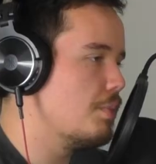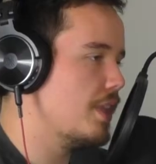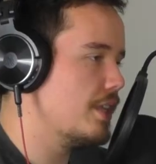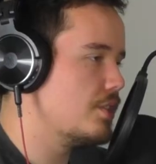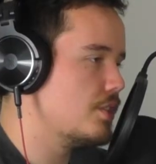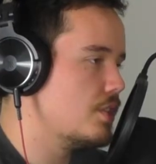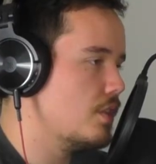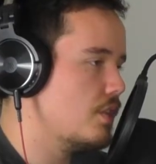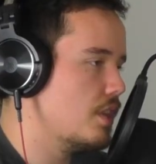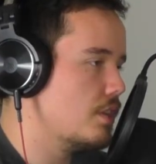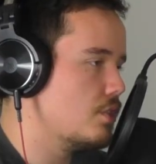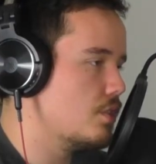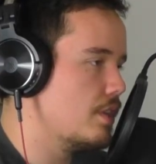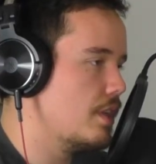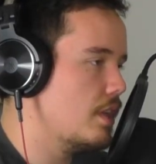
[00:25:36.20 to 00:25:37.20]
plant yourself like a
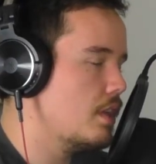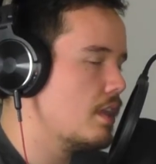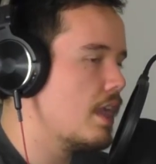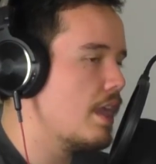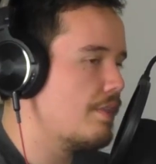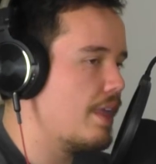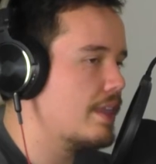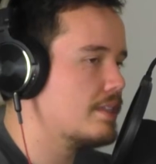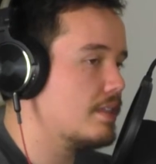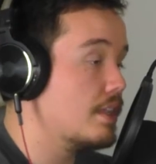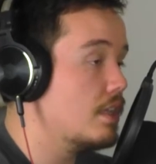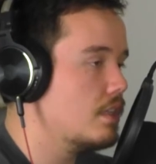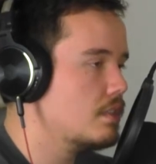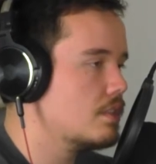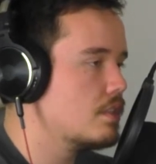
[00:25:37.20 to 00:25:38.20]
tree. Yeah, that's
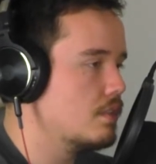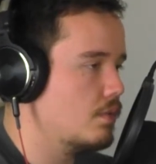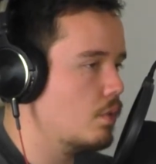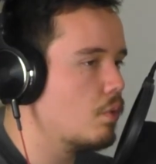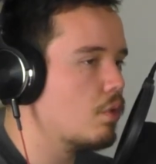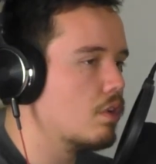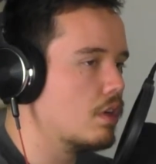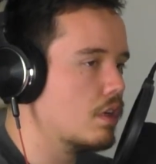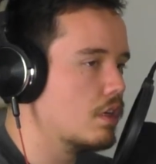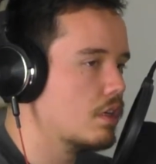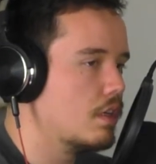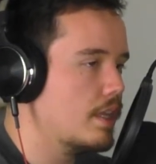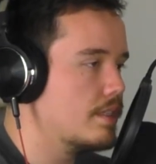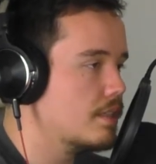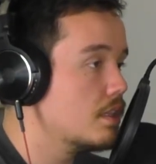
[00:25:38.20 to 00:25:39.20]
in Civil War.
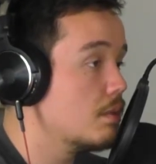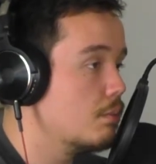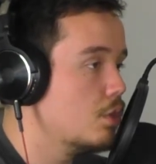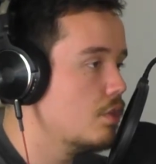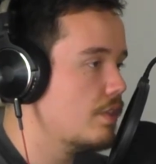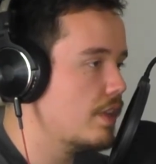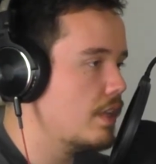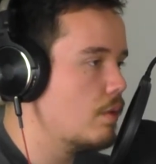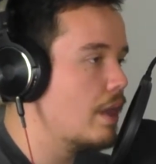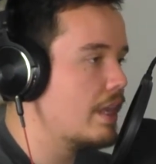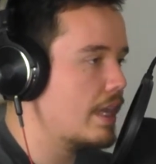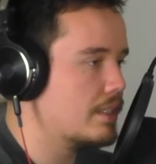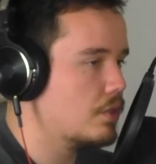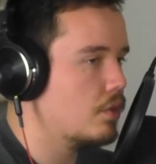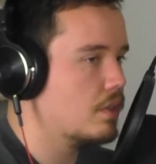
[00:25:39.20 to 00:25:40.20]
It's in the movie, and
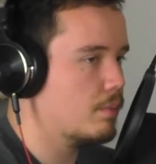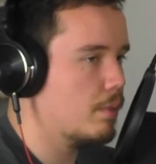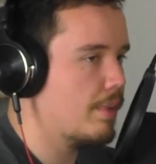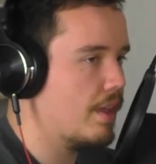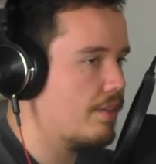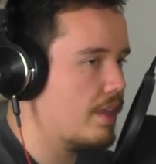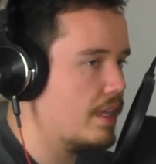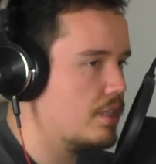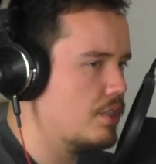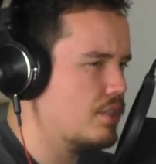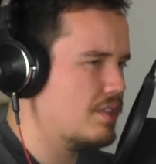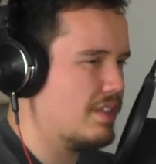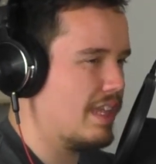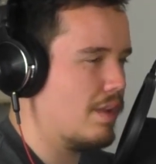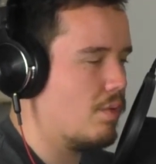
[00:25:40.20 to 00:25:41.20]
I told him about that.
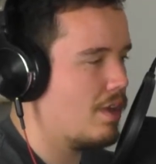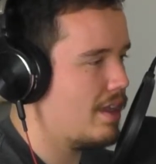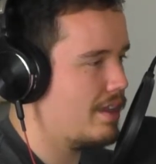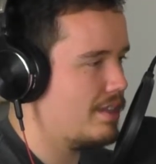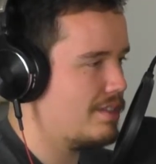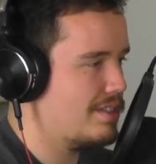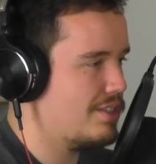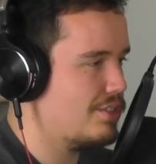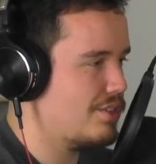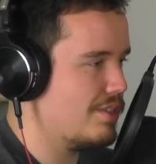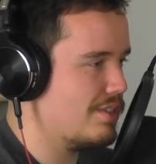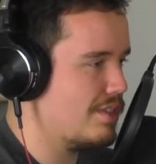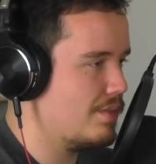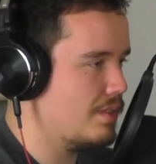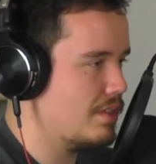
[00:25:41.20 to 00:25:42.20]
He's like, "Why is this
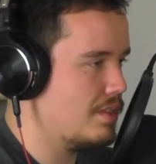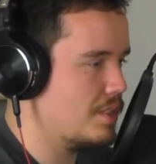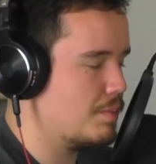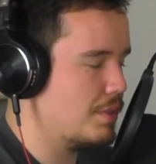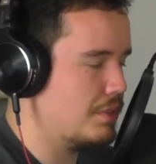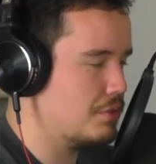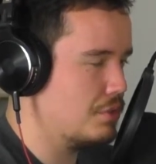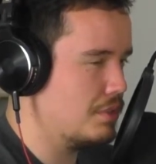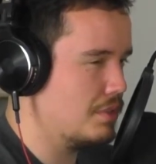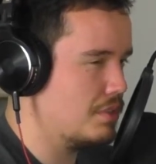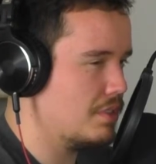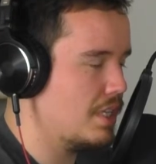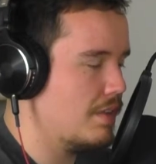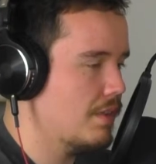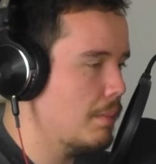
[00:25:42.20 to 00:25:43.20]
chick giving this speech to
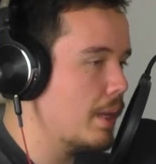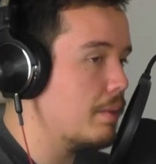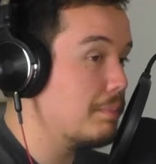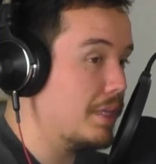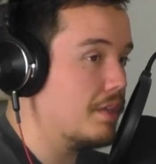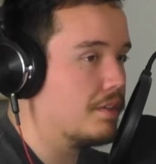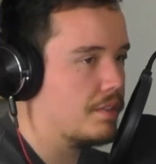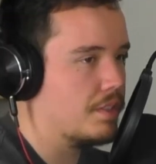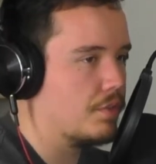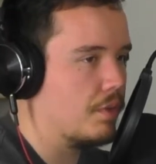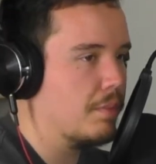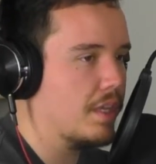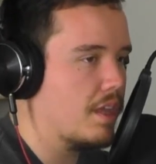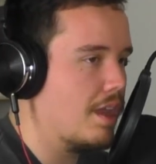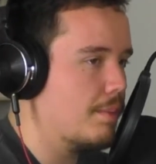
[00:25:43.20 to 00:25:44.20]
Steve?" I'm like, "Because it's
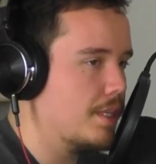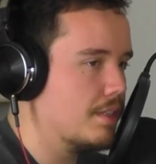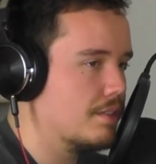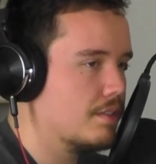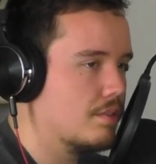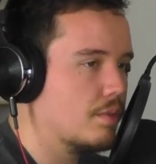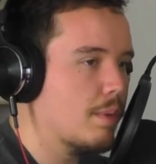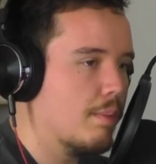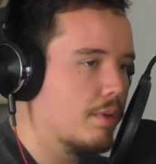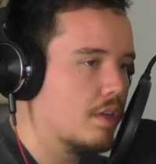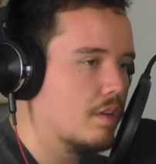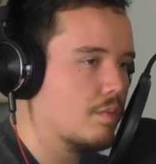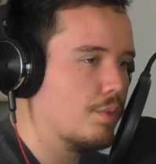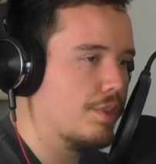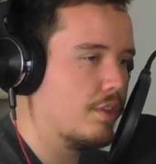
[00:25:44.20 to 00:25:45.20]
from the comics.
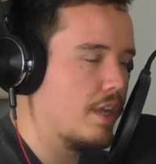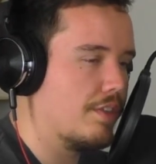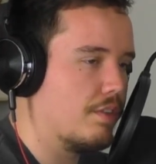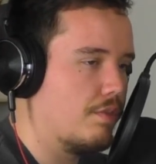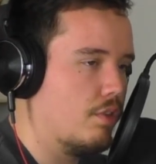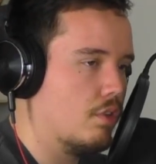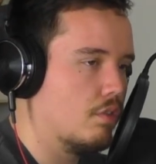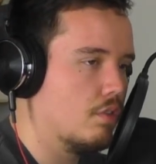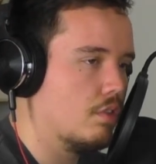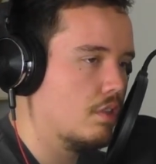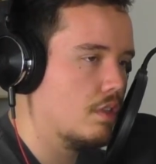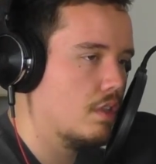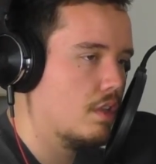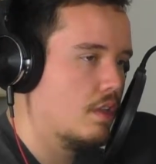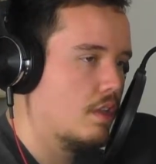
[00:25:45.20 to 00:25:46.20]
Remember when they're at the funeral,